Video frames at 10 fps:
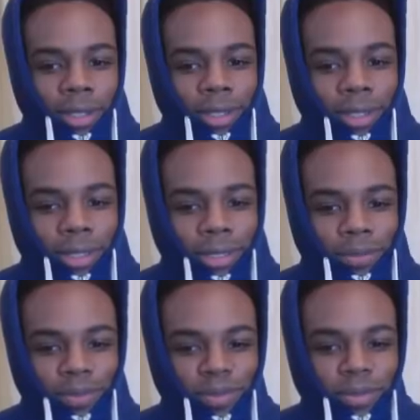
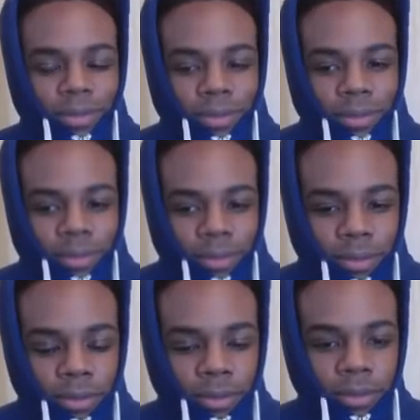Nothing is said.